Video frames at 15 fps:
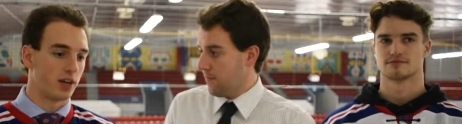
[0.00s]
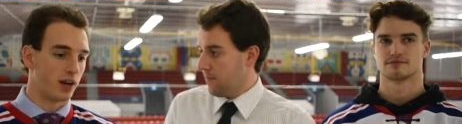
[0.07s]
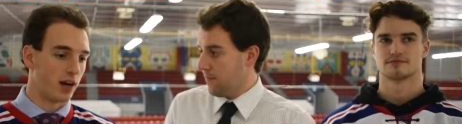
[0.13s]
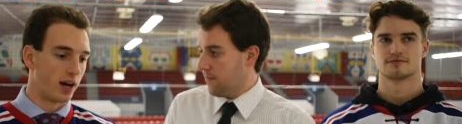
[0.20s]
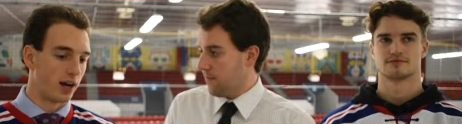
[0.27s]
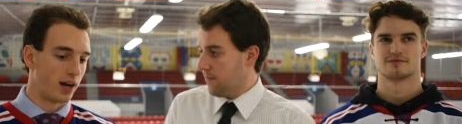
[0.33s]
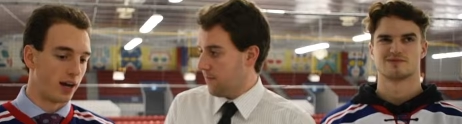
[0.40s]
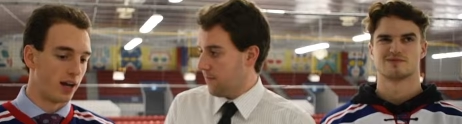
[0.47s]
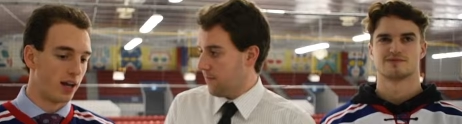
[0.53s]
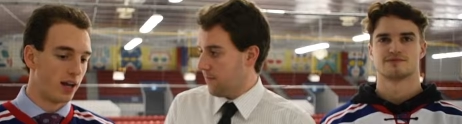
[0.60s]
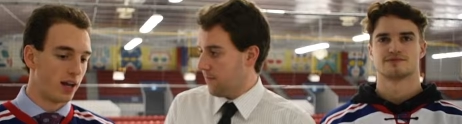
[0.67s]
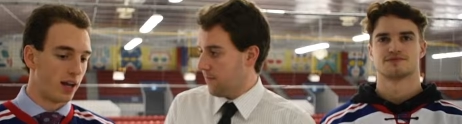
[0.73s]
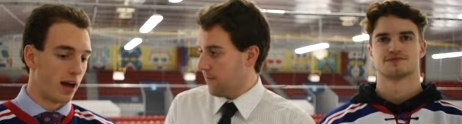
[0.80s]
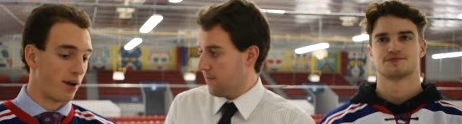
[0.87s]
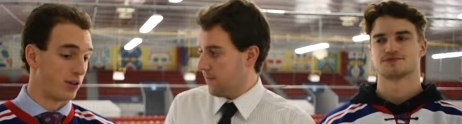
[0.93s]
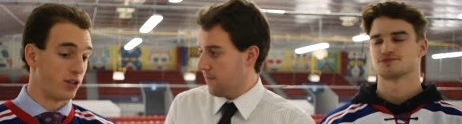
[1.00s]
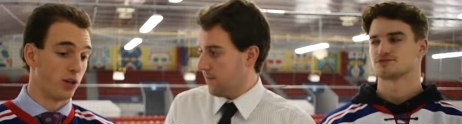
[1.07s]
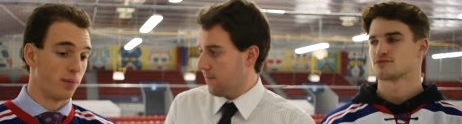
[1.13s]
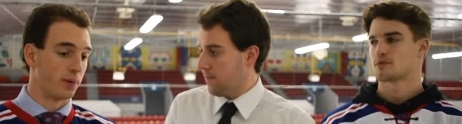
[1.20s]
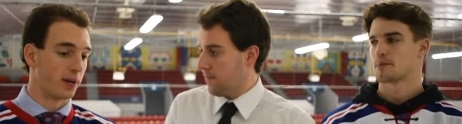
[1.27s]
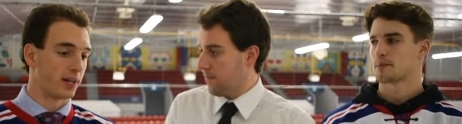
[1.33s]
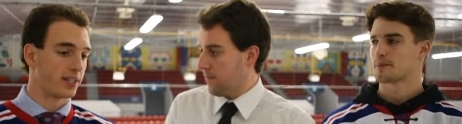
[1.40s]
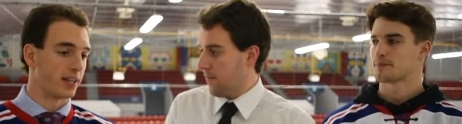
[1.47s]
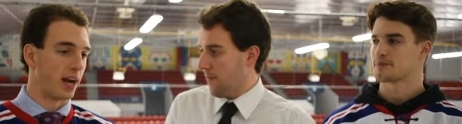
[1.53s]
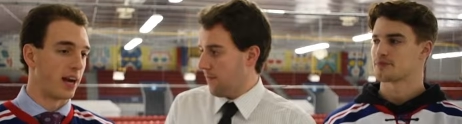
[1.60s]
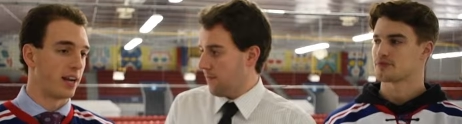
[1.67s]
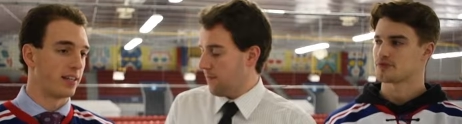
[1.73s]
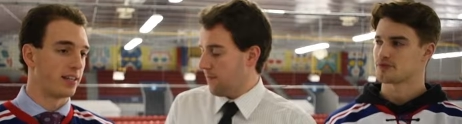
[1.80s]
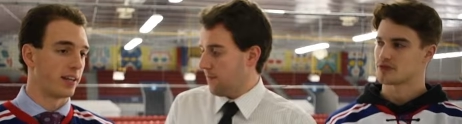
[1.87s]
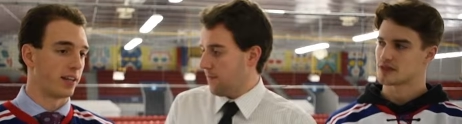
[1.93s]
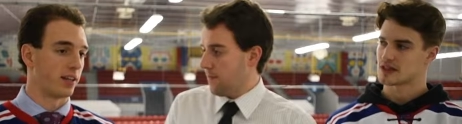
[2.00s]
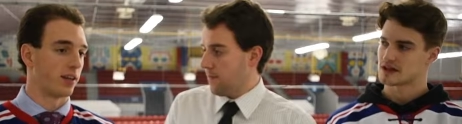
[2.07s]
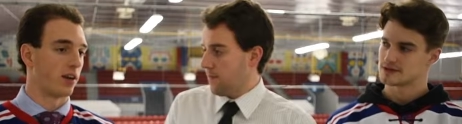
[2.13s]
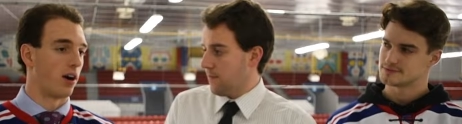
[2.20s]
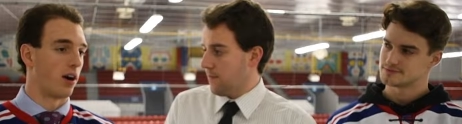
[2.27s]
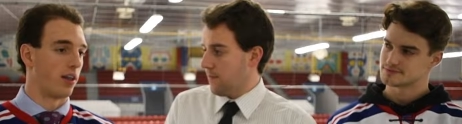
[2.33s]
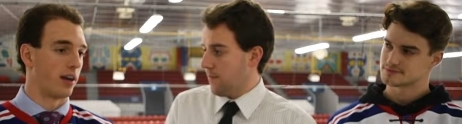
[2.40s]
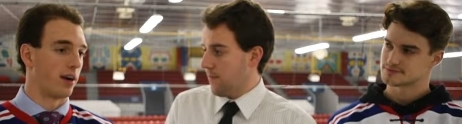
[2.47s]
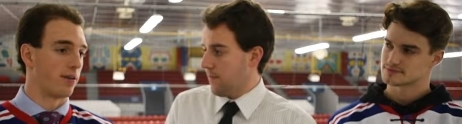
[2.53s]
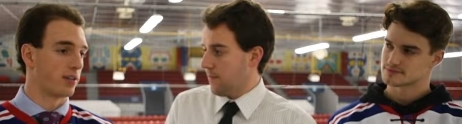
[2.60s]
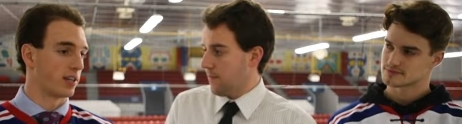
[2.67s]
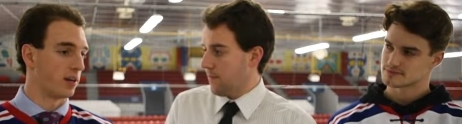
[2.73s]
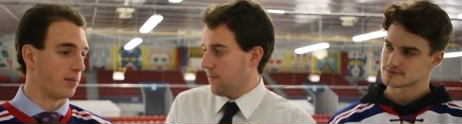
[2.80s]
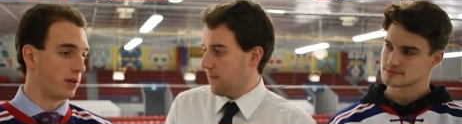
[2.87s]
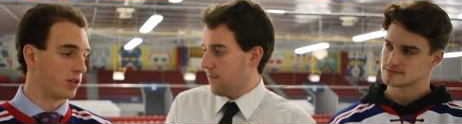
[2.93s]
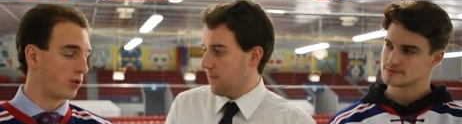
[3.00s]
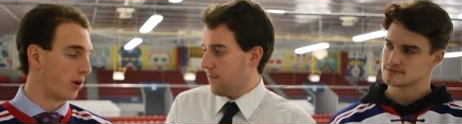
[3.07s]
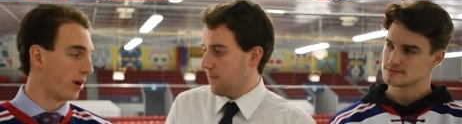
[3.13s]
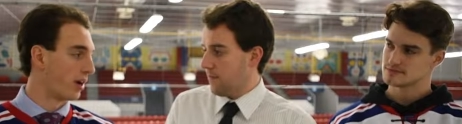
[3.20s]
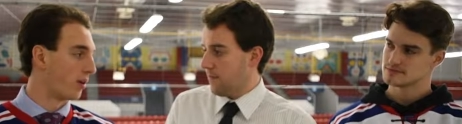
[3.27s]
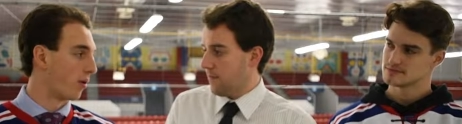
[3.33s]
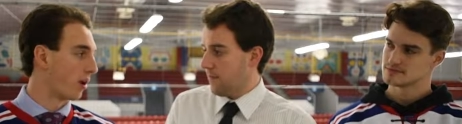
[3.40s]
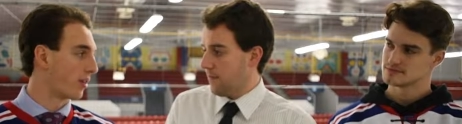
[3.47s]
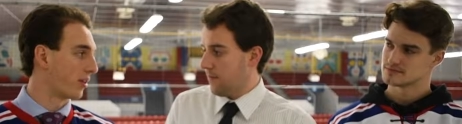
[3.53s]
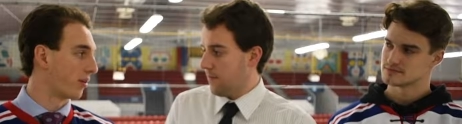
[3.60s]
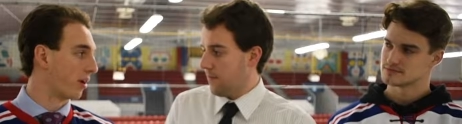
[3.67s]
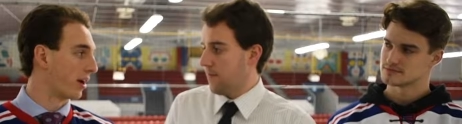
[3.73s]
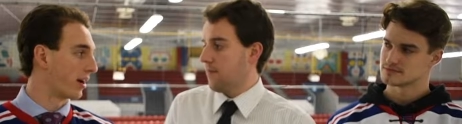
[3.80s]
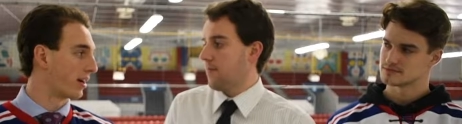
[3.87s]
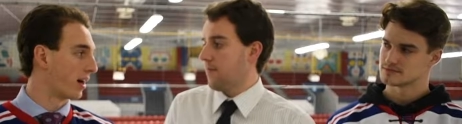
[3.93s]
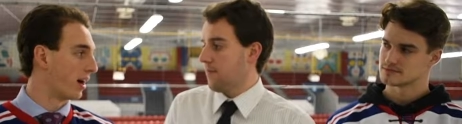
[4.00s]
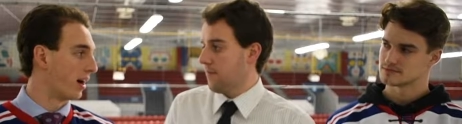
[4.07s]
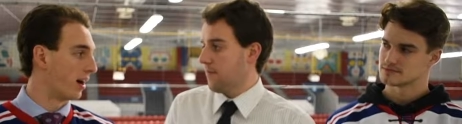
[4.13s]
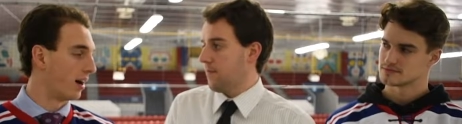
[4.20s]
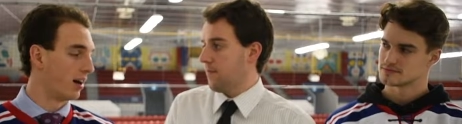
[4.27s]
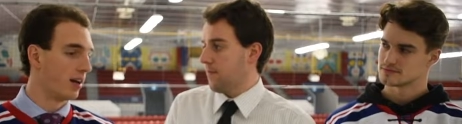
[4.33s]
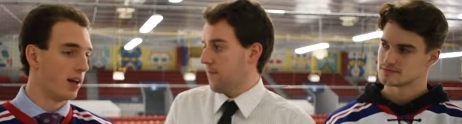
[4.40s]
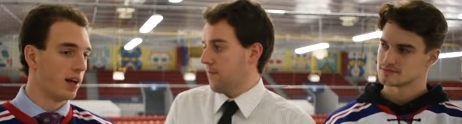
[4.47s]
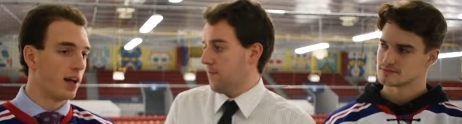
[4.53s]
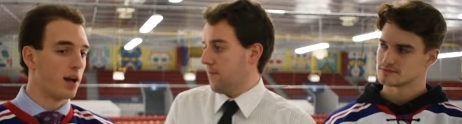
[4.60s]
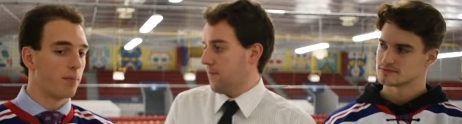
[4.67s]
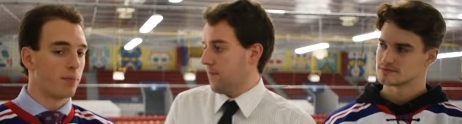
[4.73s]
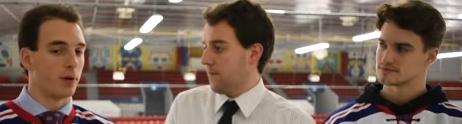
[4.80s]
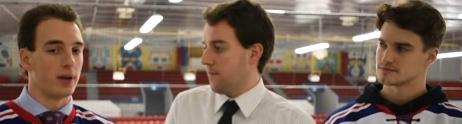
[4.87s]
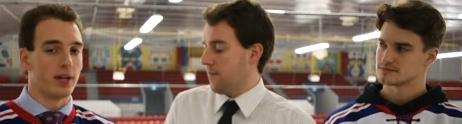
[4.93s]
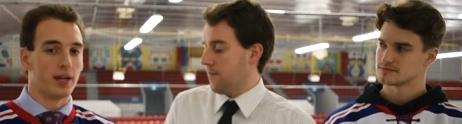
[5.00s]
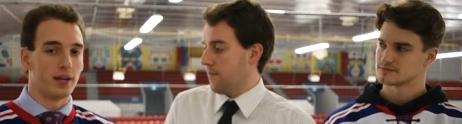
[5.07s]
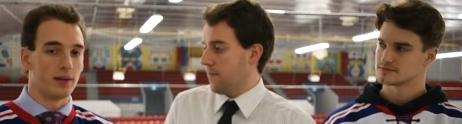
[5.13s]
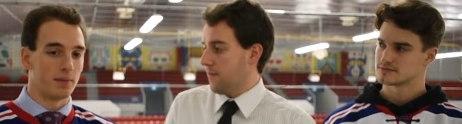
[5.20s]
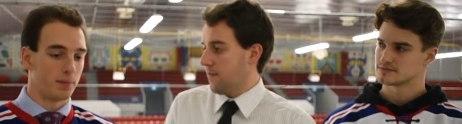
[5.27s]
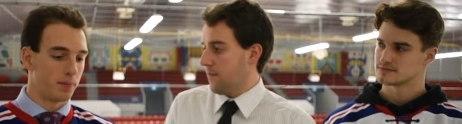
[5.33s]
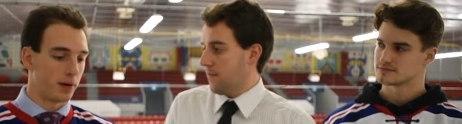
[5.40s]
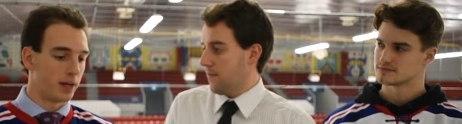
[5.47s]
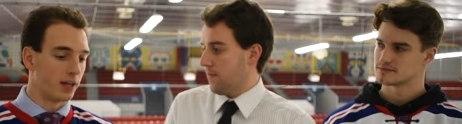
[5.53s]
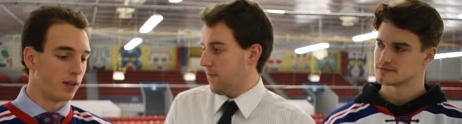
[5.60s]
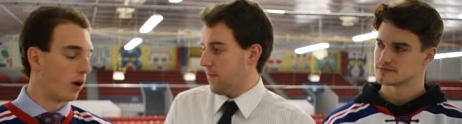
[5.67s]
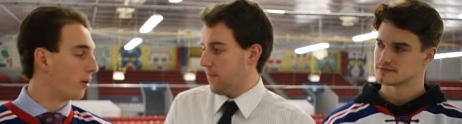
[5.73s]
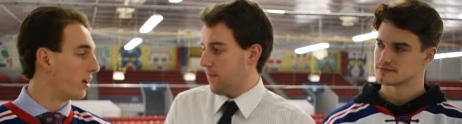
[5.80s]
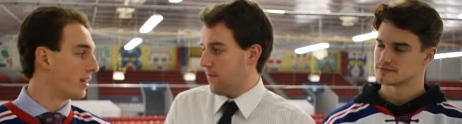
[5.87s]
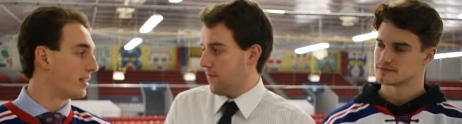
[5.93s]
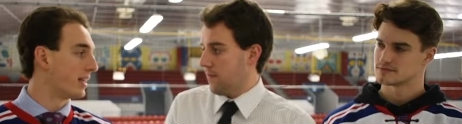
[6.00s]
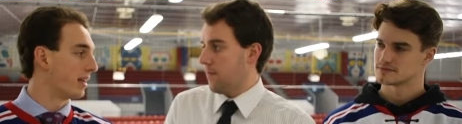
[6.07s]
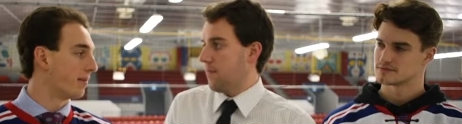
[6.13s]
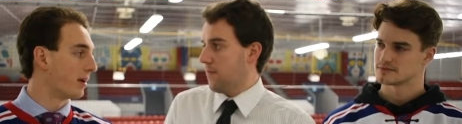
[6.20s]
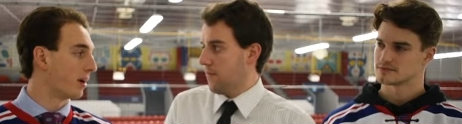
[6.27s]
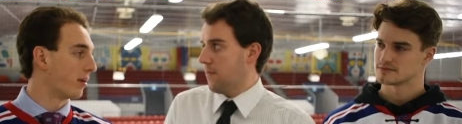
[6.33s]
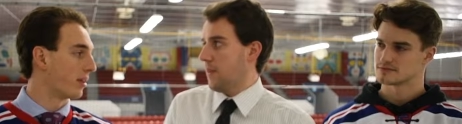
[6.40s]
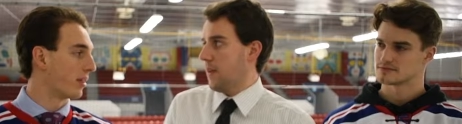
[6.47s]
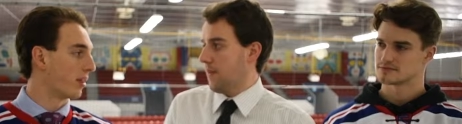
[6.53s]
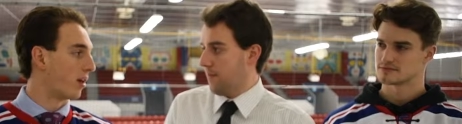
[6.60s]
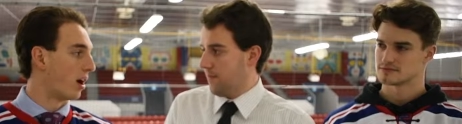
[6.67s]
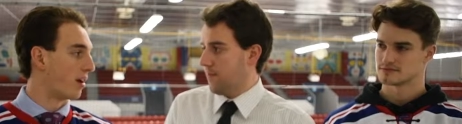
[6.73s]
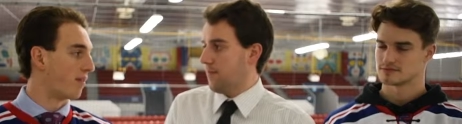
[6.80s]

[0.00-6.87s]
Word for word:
Speaker 1: Uh, I was super excited to get the call that I was going to be joining North York. Uh, pretty pretty loaded team here with a lot of